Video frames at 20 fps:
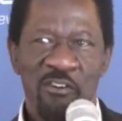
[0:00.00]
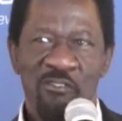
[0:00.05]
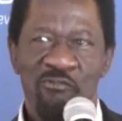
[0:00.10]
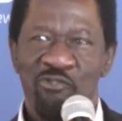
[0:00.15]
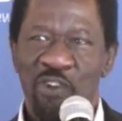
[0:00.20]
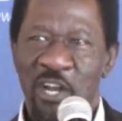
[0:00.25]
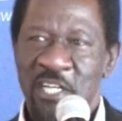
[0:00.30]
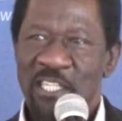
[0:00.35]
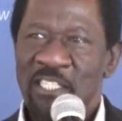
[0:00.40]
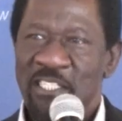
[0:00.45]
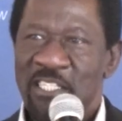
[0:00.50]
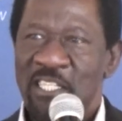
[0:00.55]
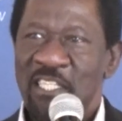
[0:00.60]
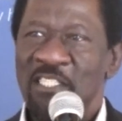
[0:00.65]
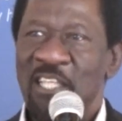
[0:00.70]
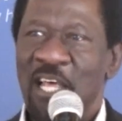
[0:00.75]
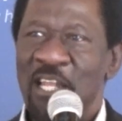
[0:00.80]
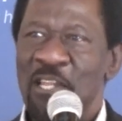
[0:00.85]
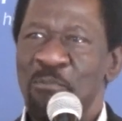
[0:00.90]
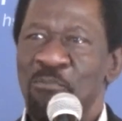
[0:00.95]
credit
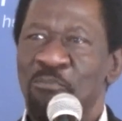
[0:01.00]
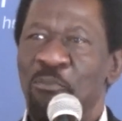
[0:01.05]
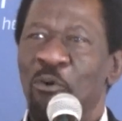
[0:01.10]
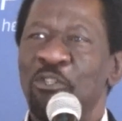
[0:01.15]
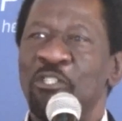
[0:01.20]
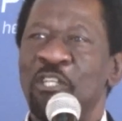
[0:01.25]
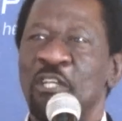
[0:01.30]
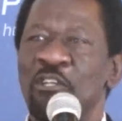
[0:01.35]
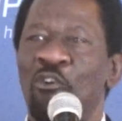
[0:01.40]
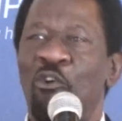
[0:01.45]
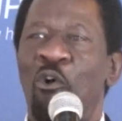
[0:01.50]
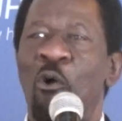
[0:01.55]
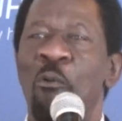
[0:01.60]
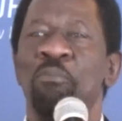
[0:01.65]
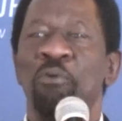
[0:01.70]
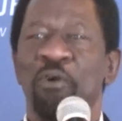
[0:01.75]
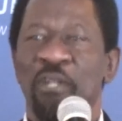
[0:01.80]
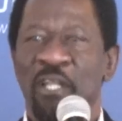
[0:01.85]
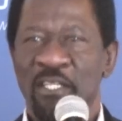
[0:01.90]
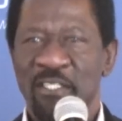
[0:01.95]
is an important
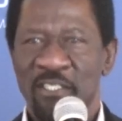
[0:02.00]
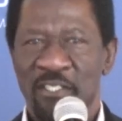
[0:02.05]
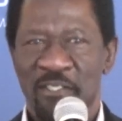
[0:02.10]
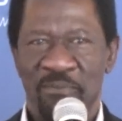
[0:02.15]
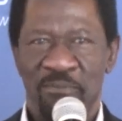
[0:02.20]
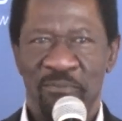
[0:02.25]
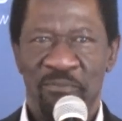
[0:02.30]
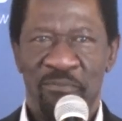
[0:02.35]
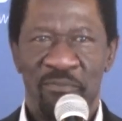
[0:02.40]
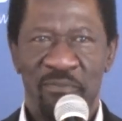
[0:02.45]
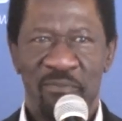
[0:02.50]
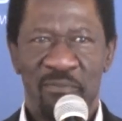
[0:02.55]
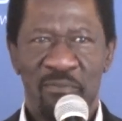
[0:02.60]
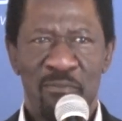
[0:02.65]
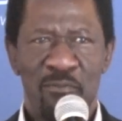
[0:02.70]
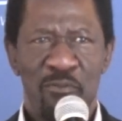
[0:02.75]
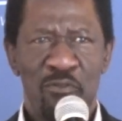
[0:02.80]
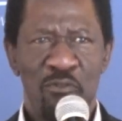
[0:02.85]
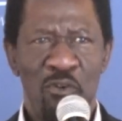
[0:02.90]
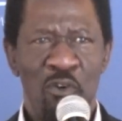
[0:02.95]
component
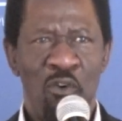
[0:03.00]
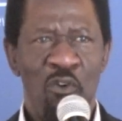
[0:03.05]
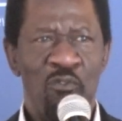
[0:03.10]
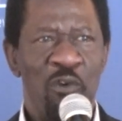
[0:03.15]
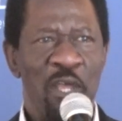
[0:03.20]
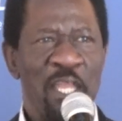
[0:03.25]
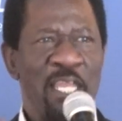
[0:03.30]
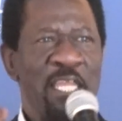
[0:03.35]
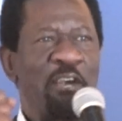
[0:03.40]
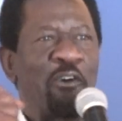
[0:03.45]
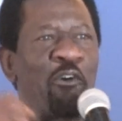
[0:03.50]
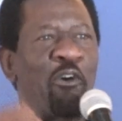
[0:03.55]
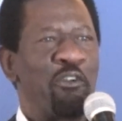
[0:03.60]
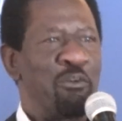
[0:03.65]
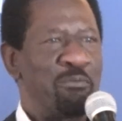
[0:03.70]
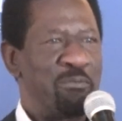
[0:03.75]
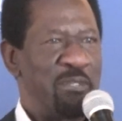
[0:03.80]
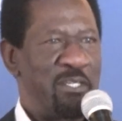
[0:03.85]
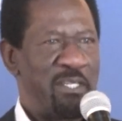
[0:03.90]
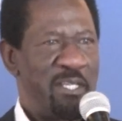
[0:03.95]
of any
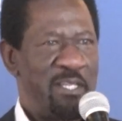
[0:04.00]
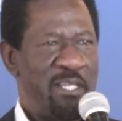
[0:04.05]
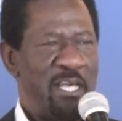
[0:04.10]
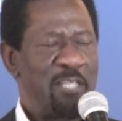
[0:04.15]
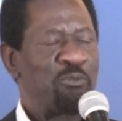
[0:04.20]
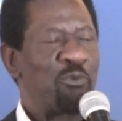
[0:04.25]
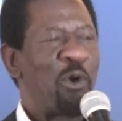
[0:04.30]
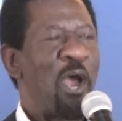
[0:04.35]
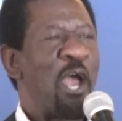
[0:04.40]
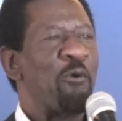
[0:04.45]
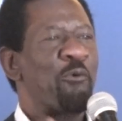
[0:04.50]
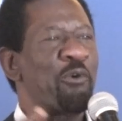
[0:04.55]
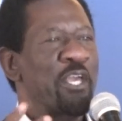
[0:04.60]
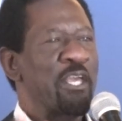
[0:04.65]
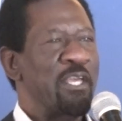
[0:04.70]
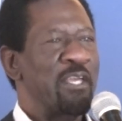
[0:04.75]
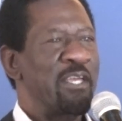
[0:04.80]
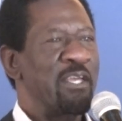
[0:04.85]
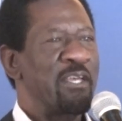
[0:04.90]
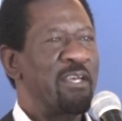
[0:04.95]
economy. And that's why
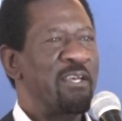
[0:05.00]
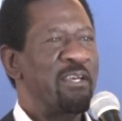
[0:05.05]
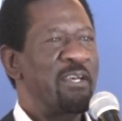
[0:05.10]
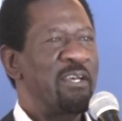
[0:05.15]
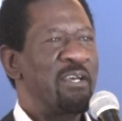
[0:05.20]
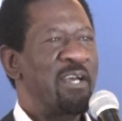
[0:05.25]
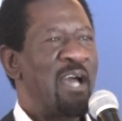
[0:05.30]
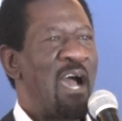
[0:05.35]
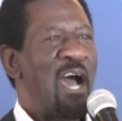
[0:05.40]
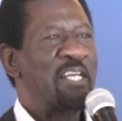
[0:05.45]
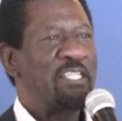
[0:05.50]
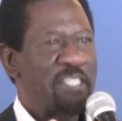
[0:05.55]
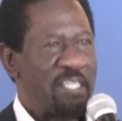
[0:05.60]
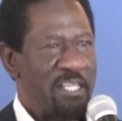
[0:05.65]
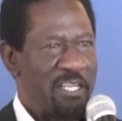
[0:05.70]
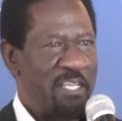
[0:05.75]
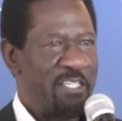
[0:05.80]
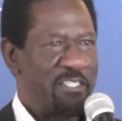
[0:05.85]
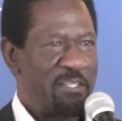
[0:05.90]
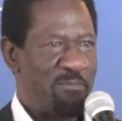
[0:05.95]
we are
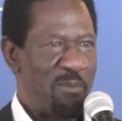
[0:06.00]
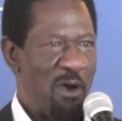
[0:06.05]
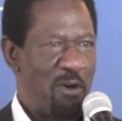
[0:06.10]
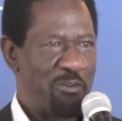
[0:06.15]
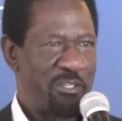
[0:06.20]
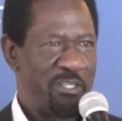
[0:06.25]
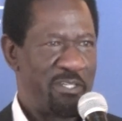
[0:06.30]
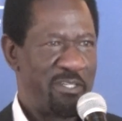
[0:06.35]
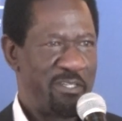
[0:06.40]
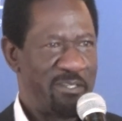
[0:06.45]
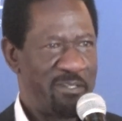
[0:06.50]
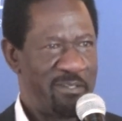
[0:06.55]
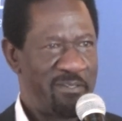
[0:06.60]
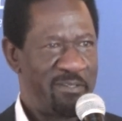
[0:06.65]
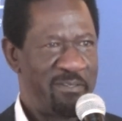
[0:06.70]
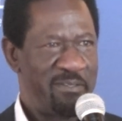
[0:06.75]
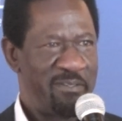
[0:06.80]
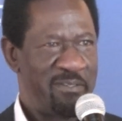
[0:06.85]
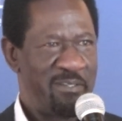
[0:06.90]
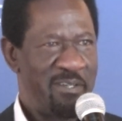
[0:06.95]
serious about it.
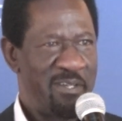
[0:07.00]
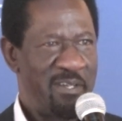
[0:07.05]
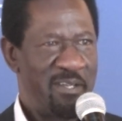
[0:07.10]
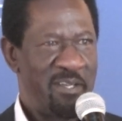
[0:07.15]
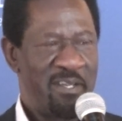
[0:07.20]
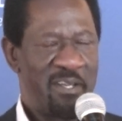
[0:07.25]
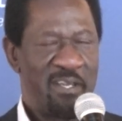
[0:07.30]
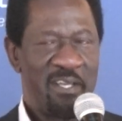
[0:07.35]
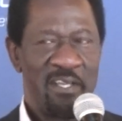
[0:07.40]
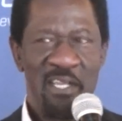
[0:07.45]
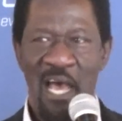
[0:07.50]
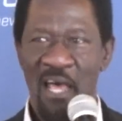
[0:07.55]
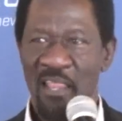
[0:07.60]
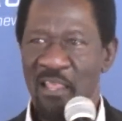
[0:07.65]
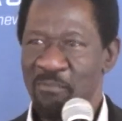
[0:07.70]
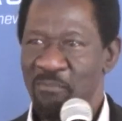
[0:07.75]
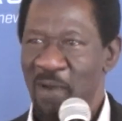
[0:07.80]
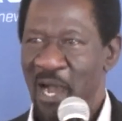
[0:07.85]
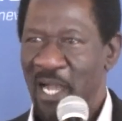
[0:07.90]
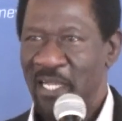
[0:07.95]
In
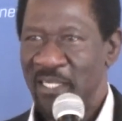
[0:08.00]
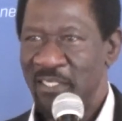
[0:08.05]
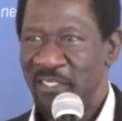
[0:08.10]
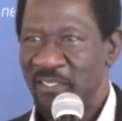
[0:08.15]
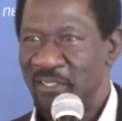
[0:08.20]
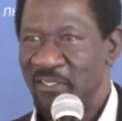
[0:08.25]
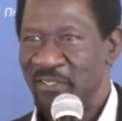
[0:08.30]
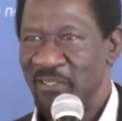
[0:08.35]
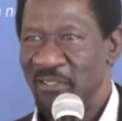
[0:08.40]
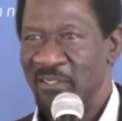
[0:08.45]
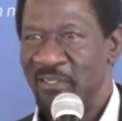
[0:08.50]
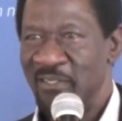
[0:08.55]
other markets,